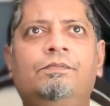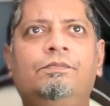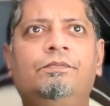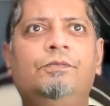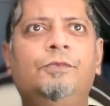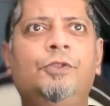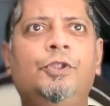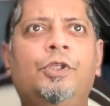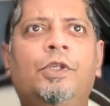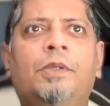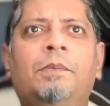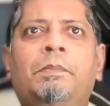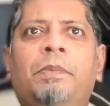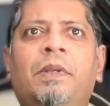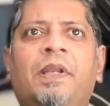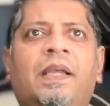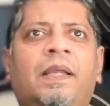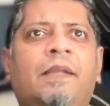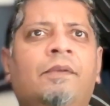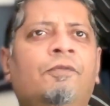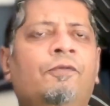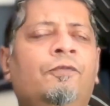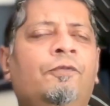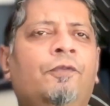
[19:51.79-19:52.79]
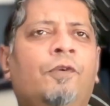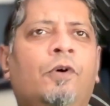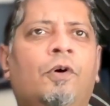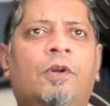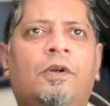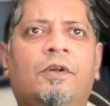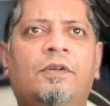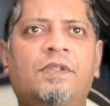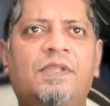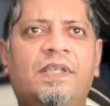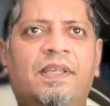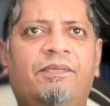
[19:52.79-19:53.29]
you can plan
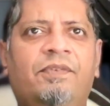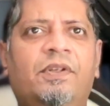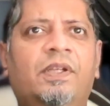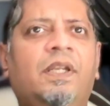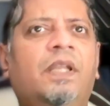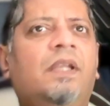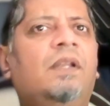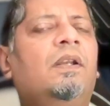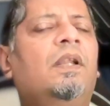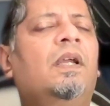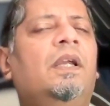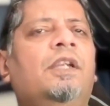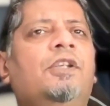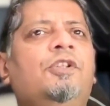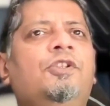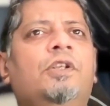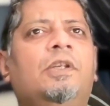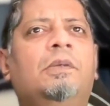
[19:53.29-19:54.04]
for 7-day rides,